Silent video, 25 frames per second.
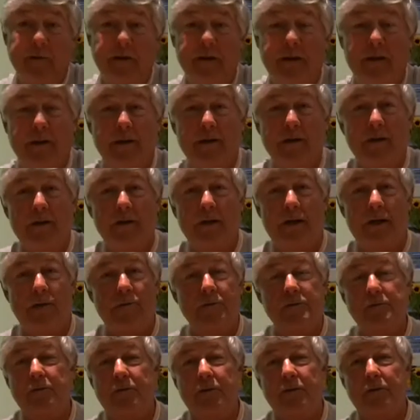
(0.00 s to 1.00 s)
But that
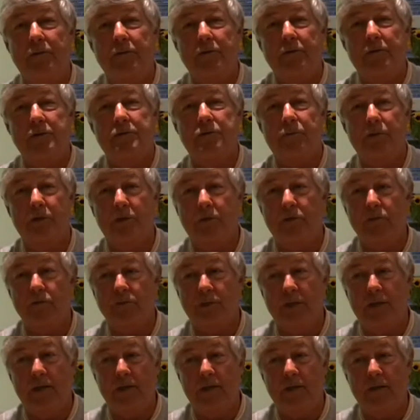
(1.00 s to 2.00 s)
was what it was. We all
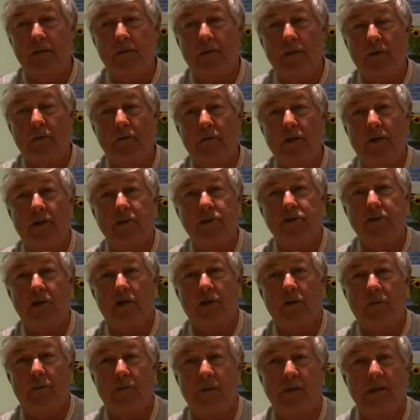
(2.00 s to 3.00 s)
did. We all had a
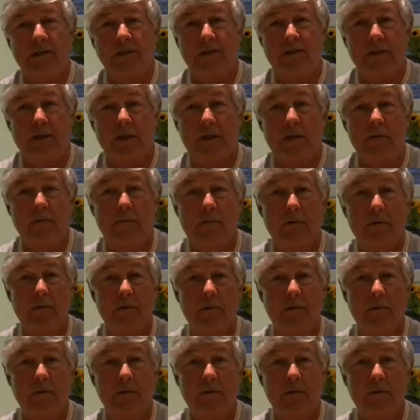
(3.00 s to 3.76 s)
job in the team.